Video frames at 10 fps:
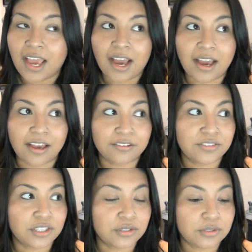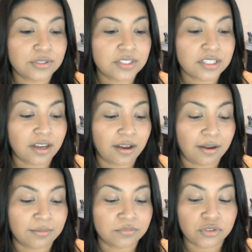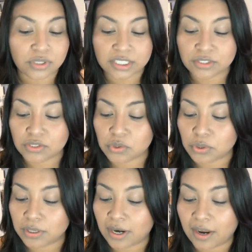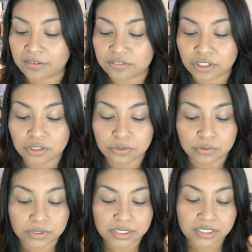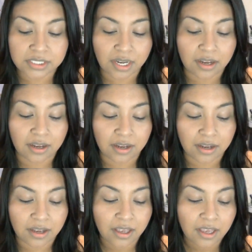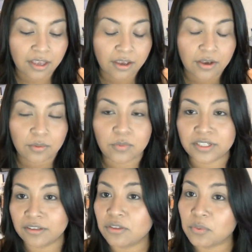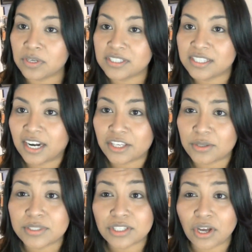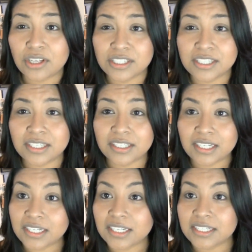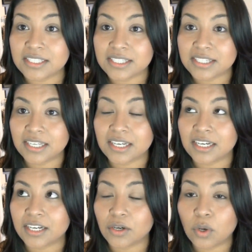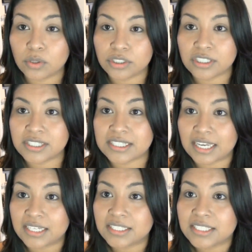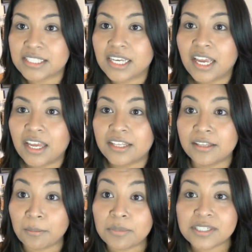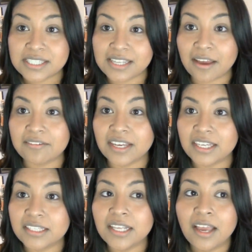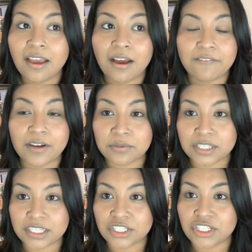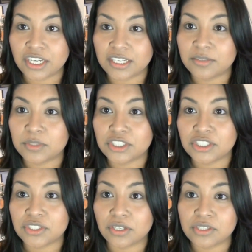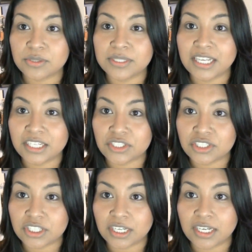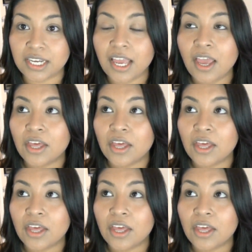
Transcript: I've used drugstore. I've used one of the ones that I use constantly. It's the Coastal Scent number 7 foundation, which is also in HD.